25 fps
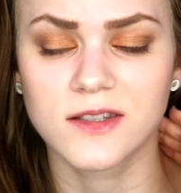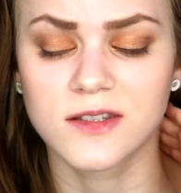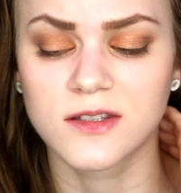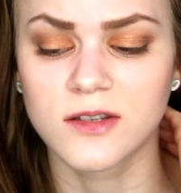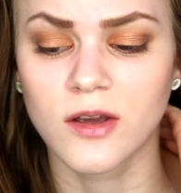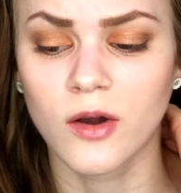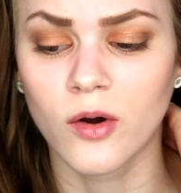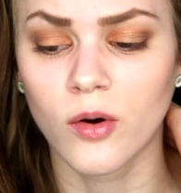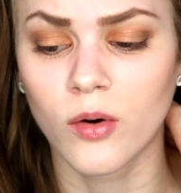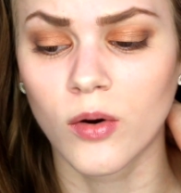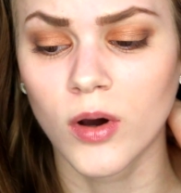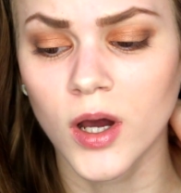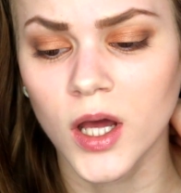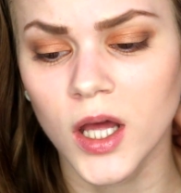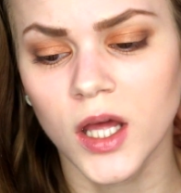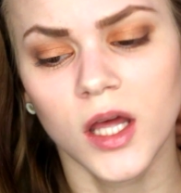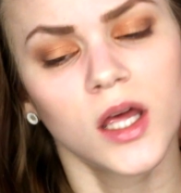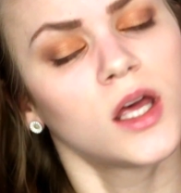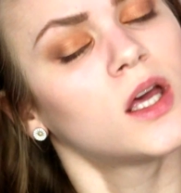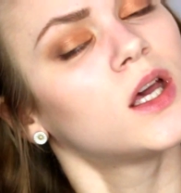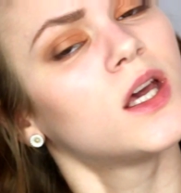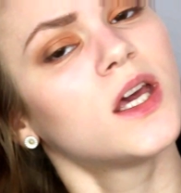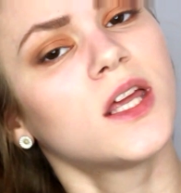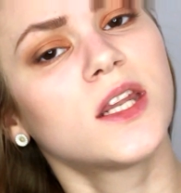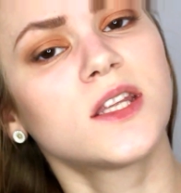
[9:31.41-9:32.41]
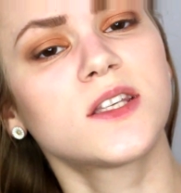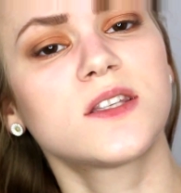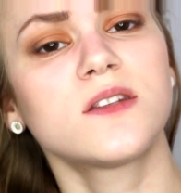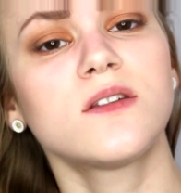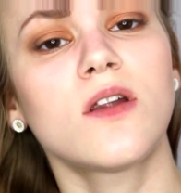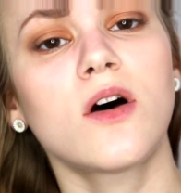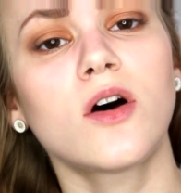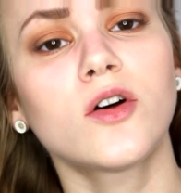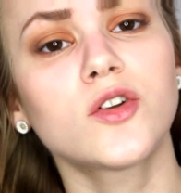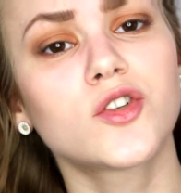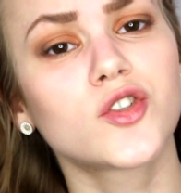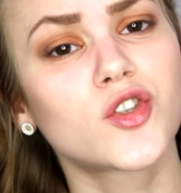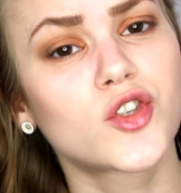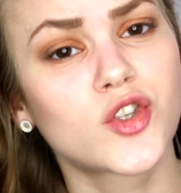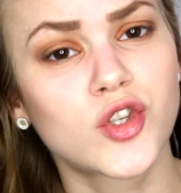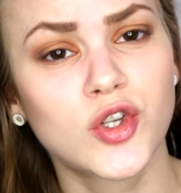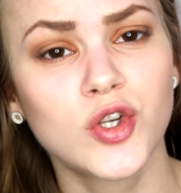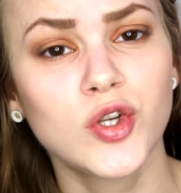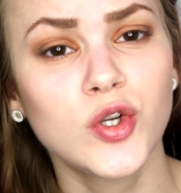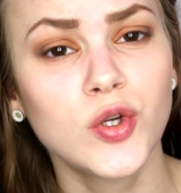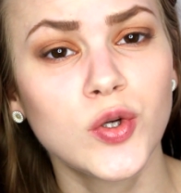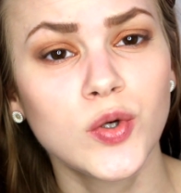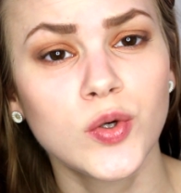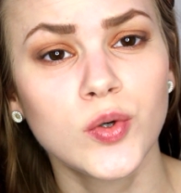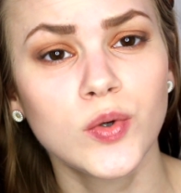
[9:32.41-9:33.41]
So it is not
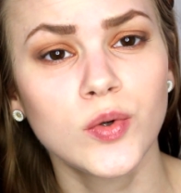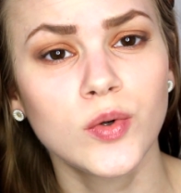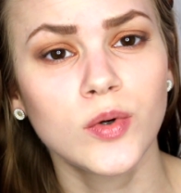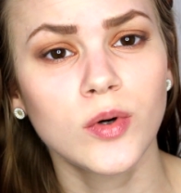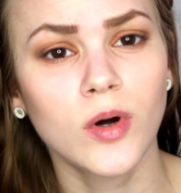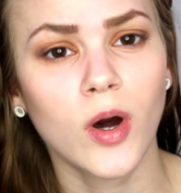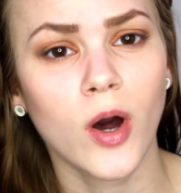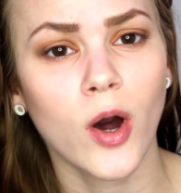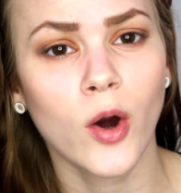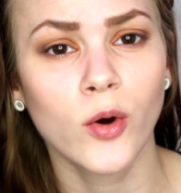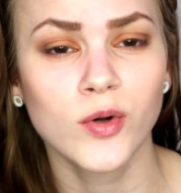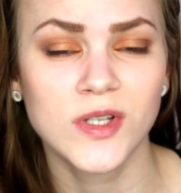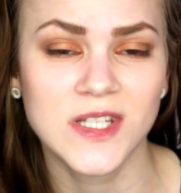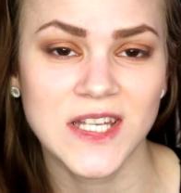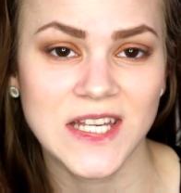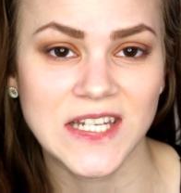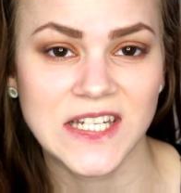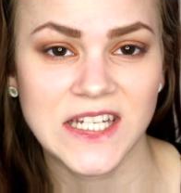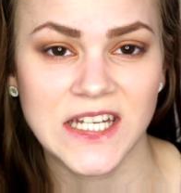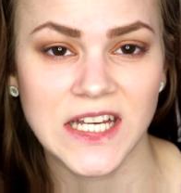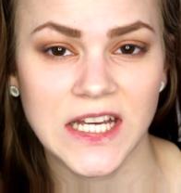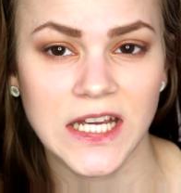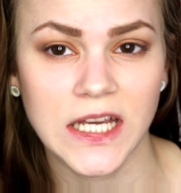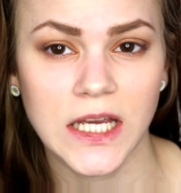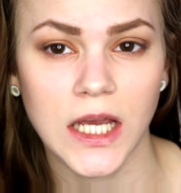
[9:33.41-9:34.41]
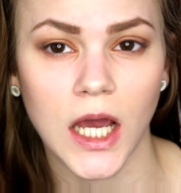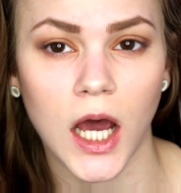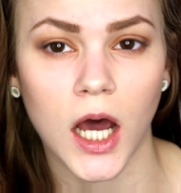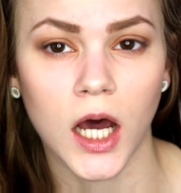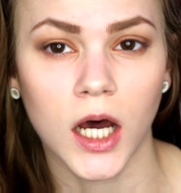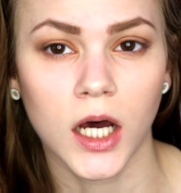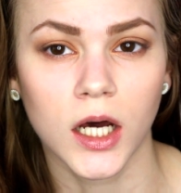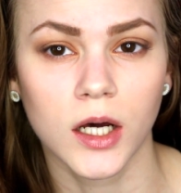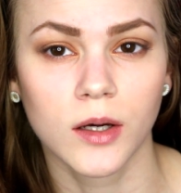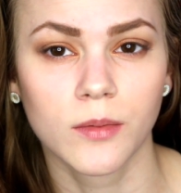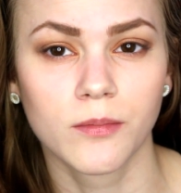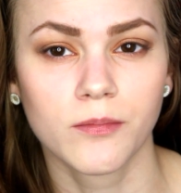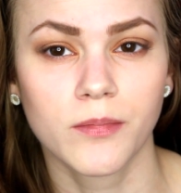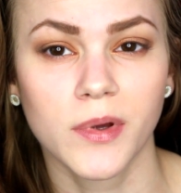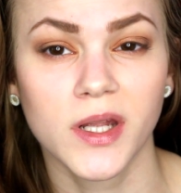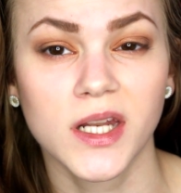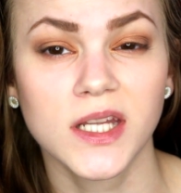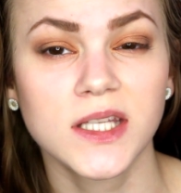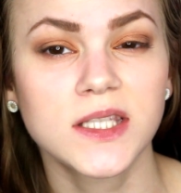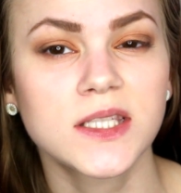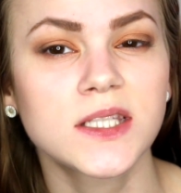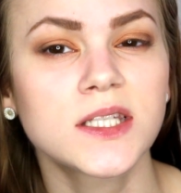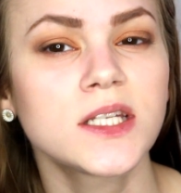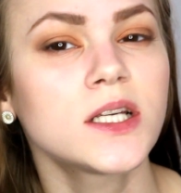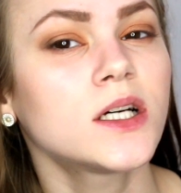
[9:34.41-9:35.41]
too OTT, but
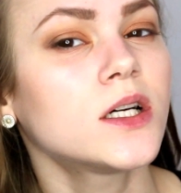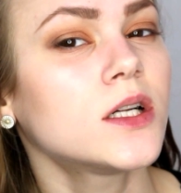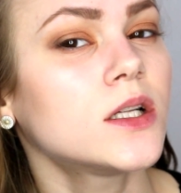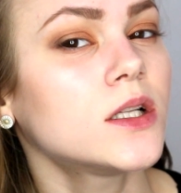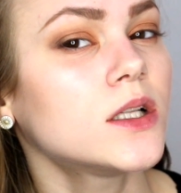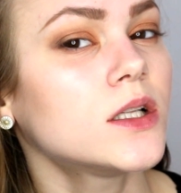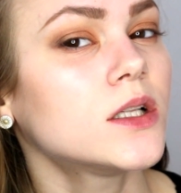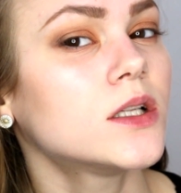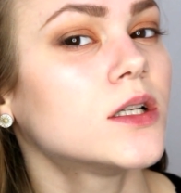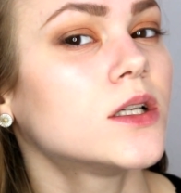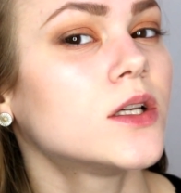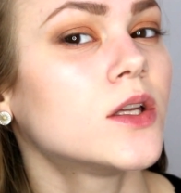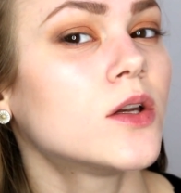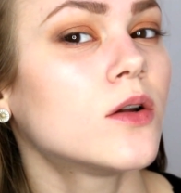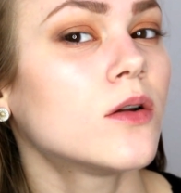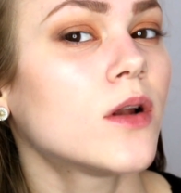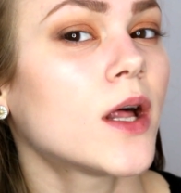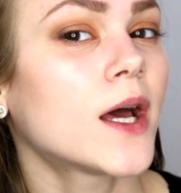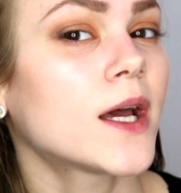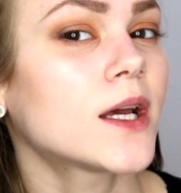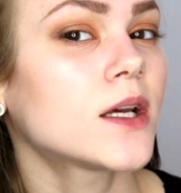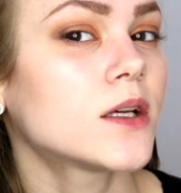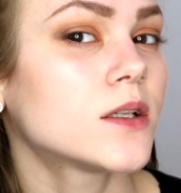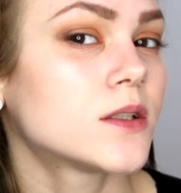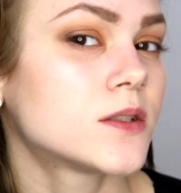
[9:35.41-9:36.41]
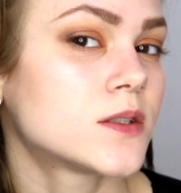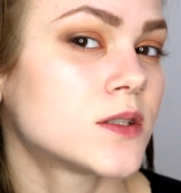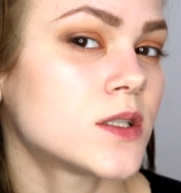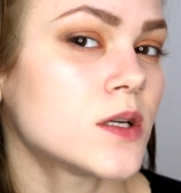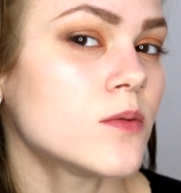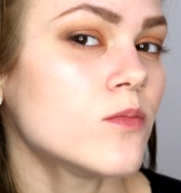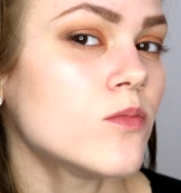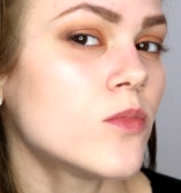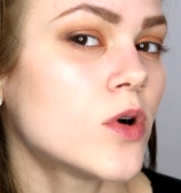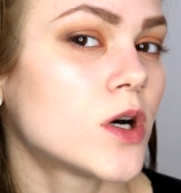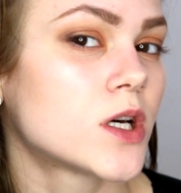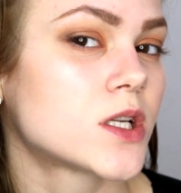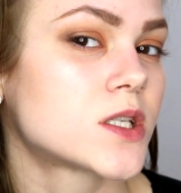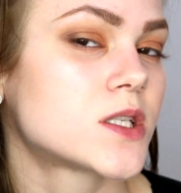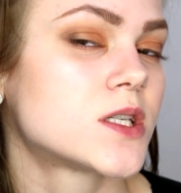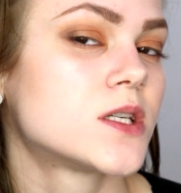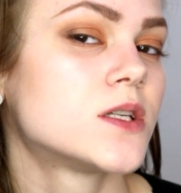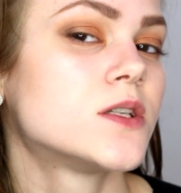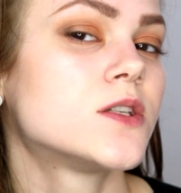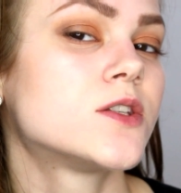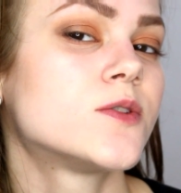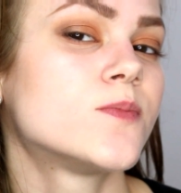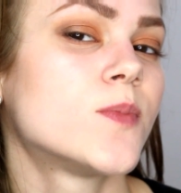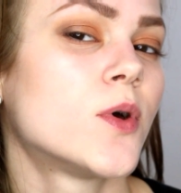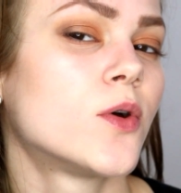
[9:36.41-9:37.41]
it's still, you know, like somewhat
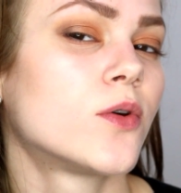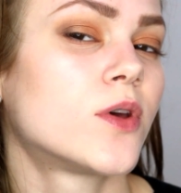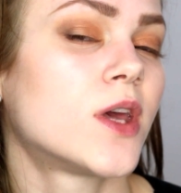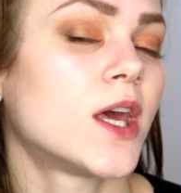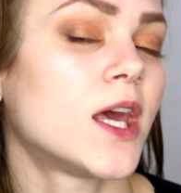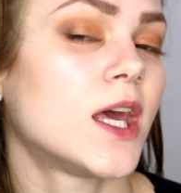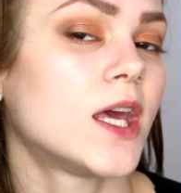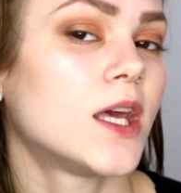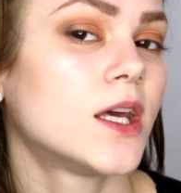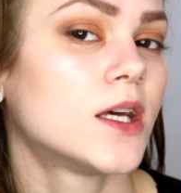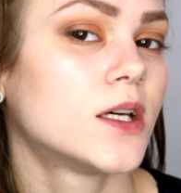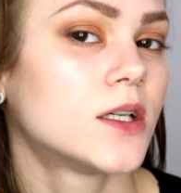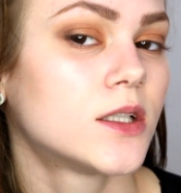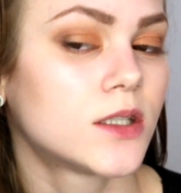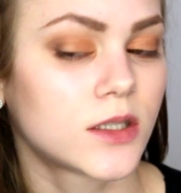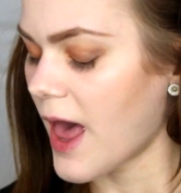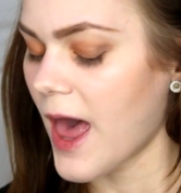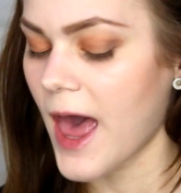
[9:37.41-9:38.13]
smoky.